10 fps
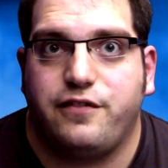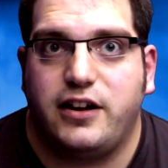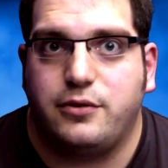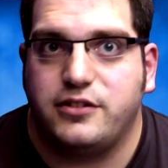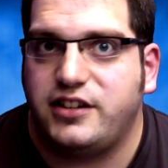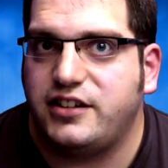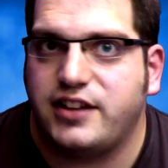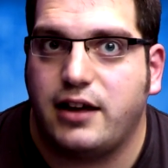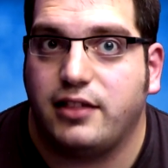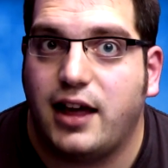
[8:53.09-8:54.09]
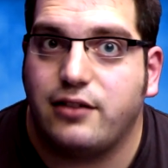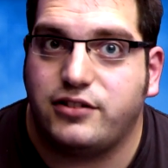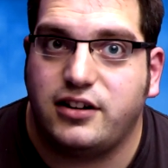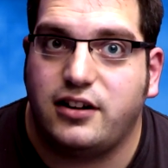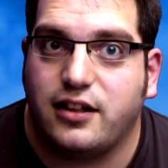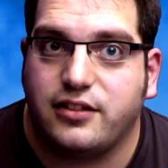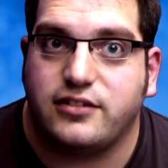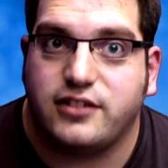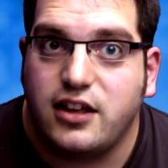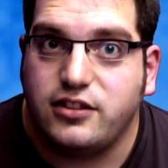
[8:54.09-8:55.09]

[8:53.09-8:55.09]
frequencies sound louder than others,